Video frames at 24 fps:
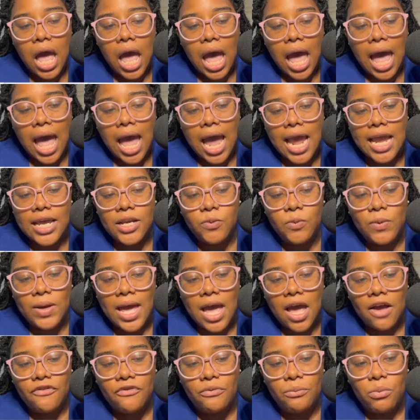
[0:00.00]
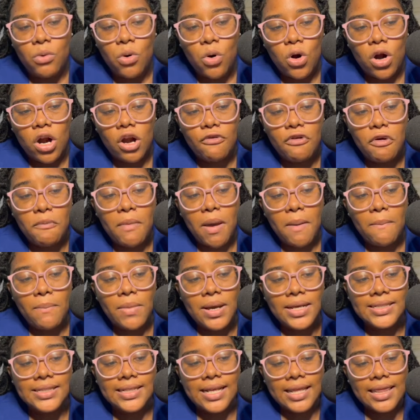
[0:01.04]
And we have more.
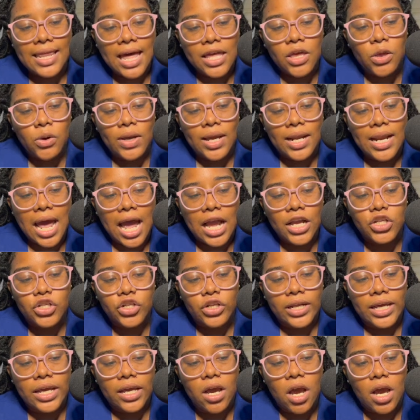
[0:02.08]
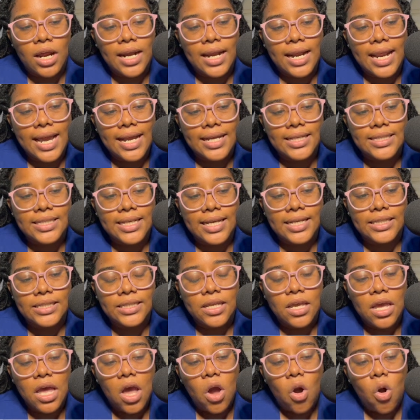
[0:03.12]
Remember, I said that you can actually connect
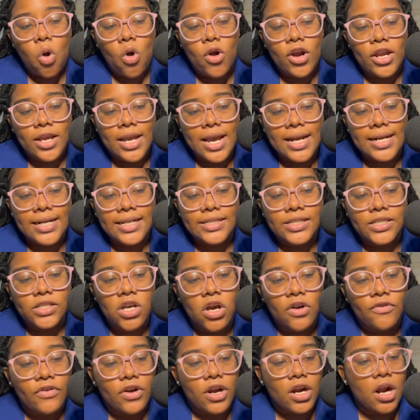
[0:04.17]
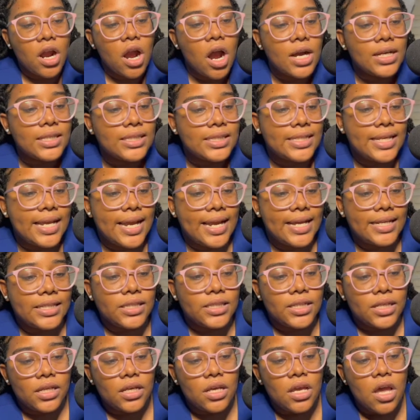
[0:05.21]
it, or you can discover
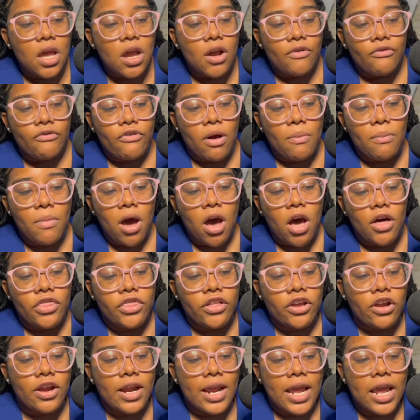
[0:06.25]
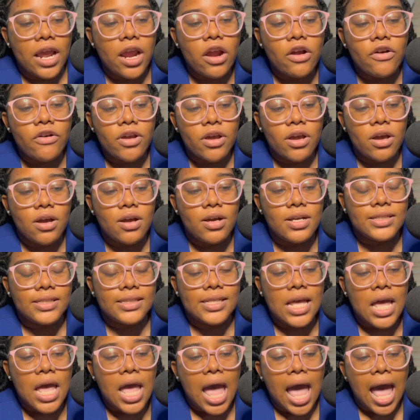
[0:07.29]
content from other
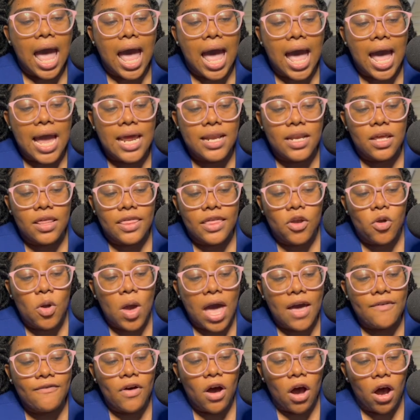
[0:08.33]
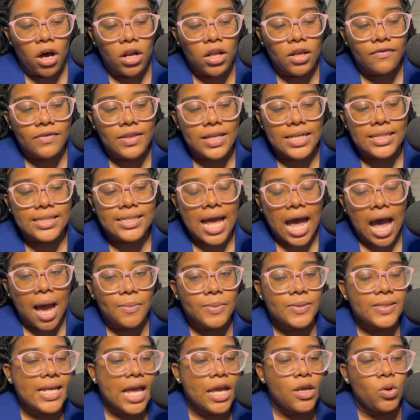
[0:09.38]
areas, and you have all of these
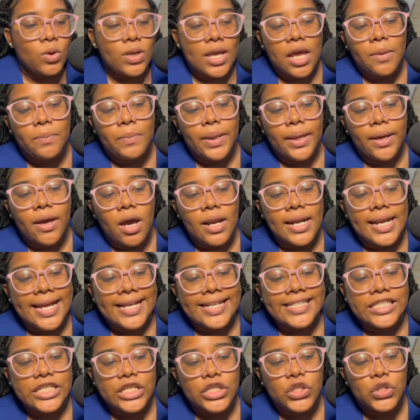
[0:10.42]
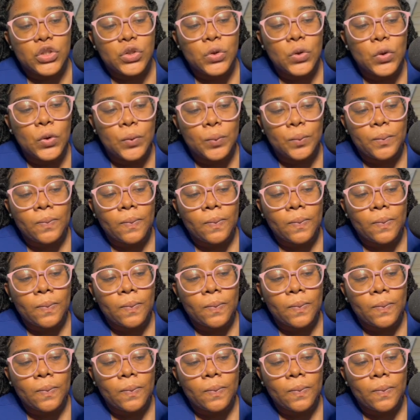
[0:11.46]
apps that you can be connected to.